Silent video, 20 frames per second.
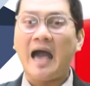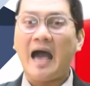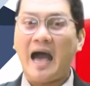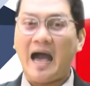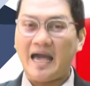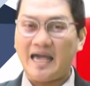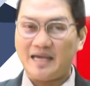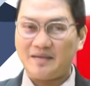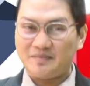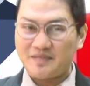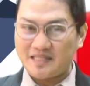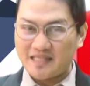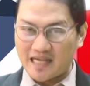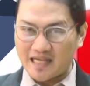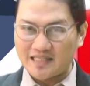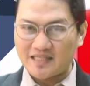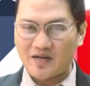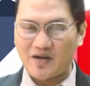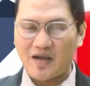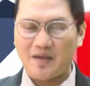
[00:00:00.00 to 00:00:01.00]
I am
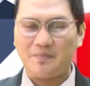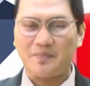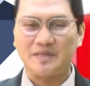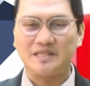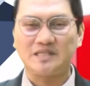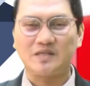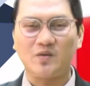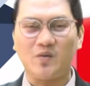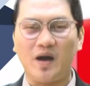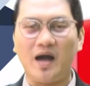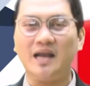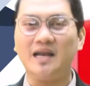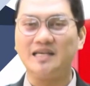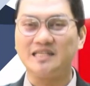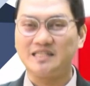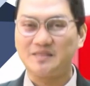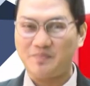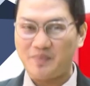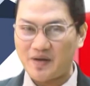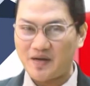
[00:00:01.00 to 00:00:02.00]
Cesare Pascual
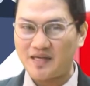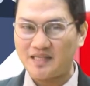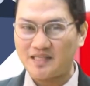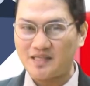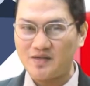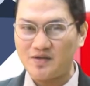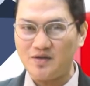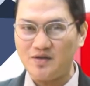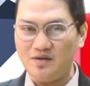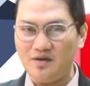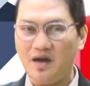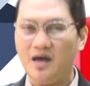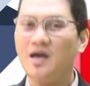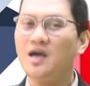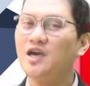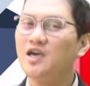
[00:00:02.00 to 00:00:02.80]
Espiritu,